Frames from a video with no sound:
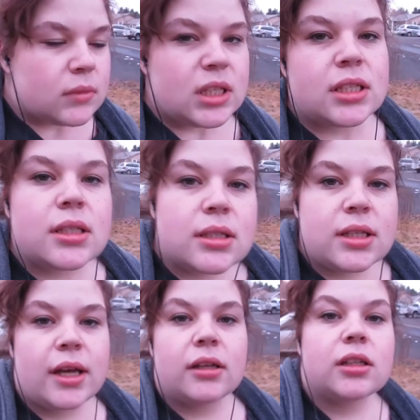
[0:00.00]
This is
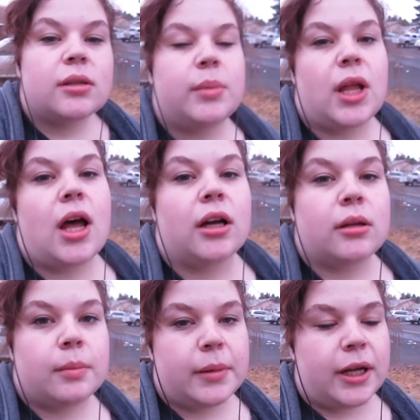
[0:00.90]
the end of the vlog,
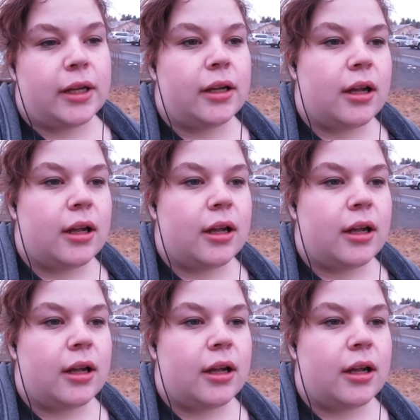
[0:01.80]
but